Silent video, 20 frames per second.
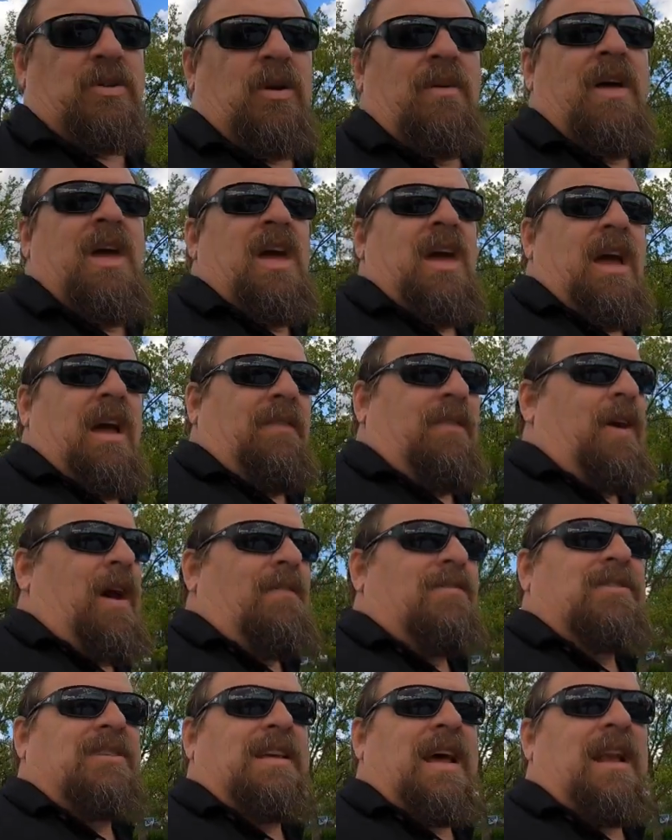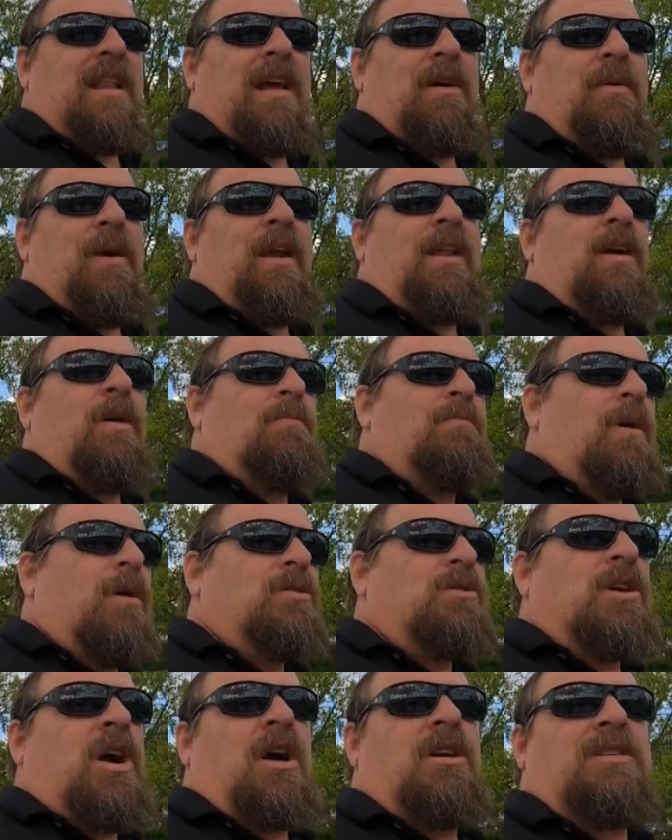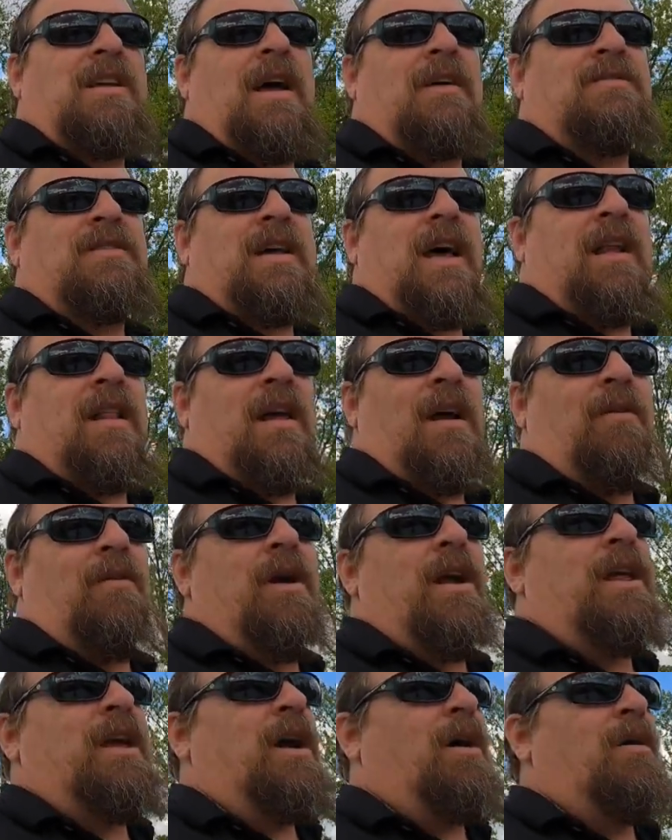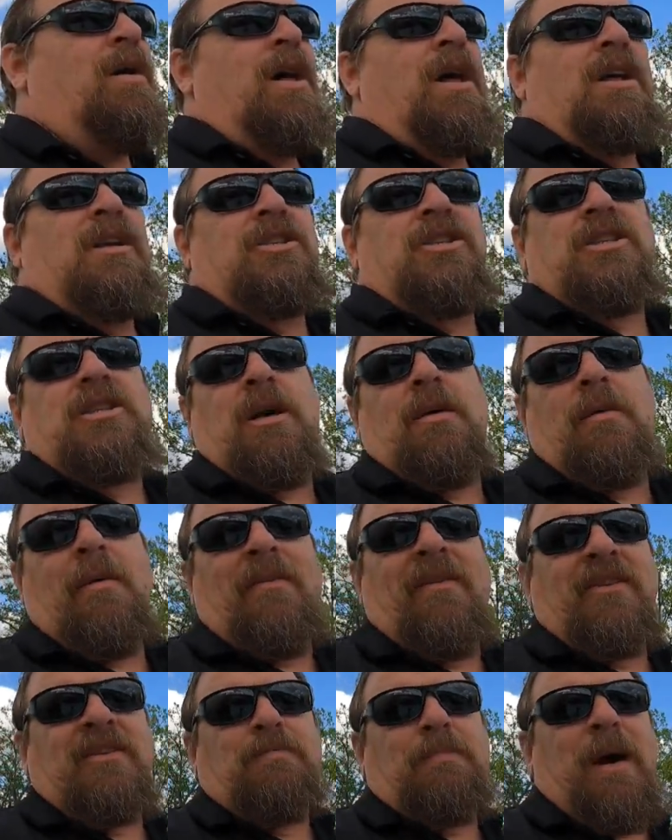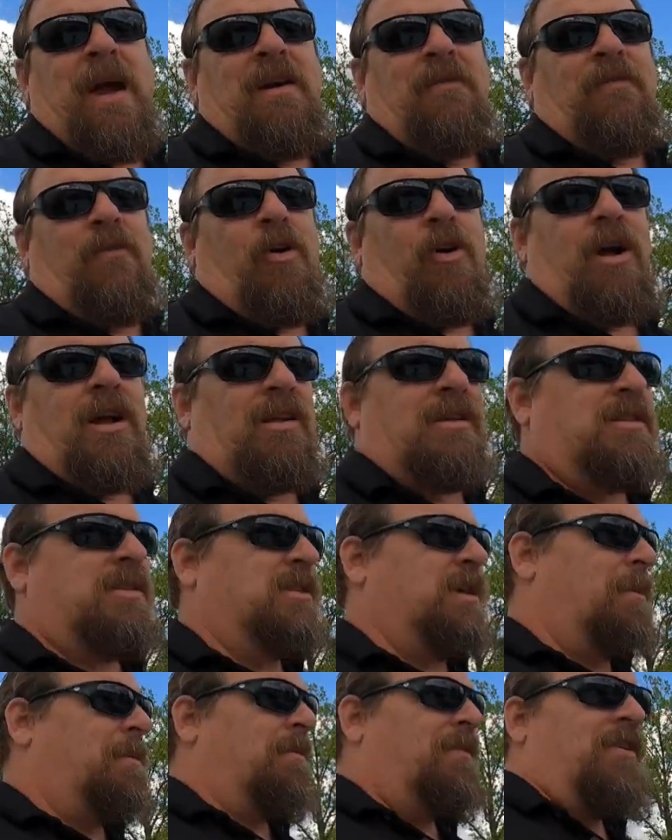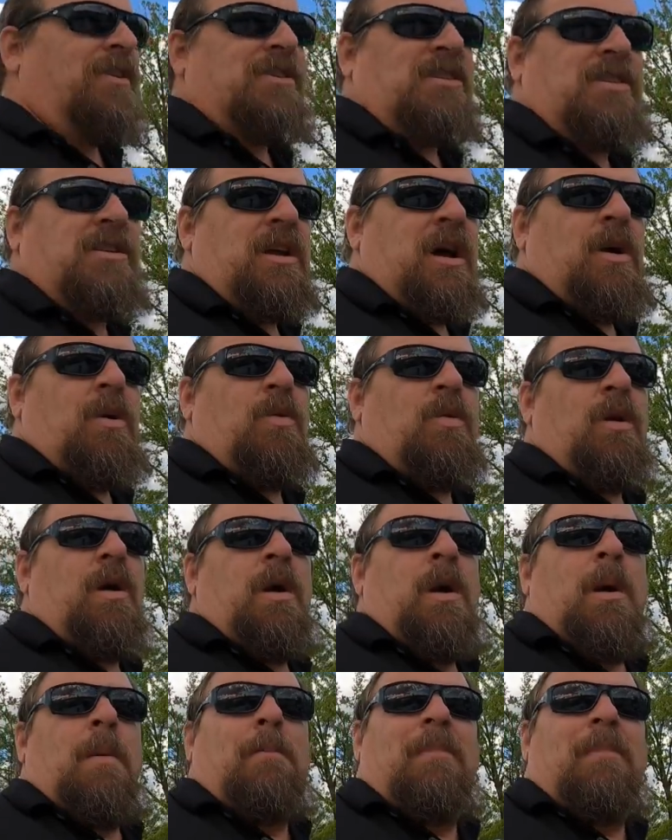So if you have a satellite radio, most cars have satellite radio. Some of us pay for it, some of us don't.